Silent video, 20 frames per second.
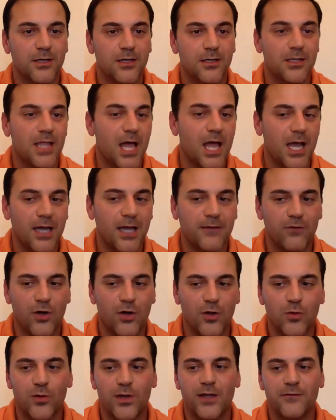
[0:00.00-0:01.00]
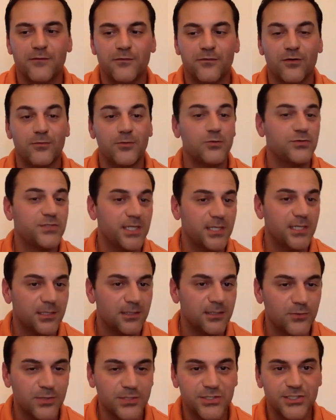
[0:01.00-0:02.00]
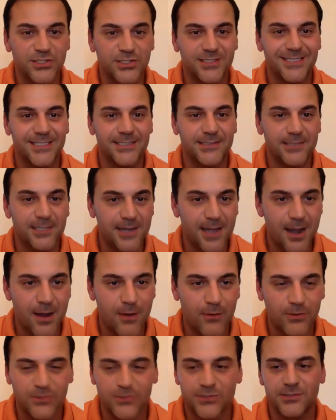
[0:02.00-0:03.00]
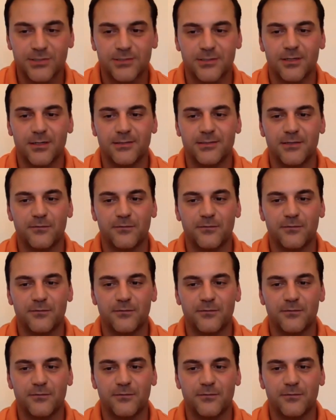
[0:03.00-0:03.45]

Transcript: live all the way from New Zealand, which is 16 hours uh,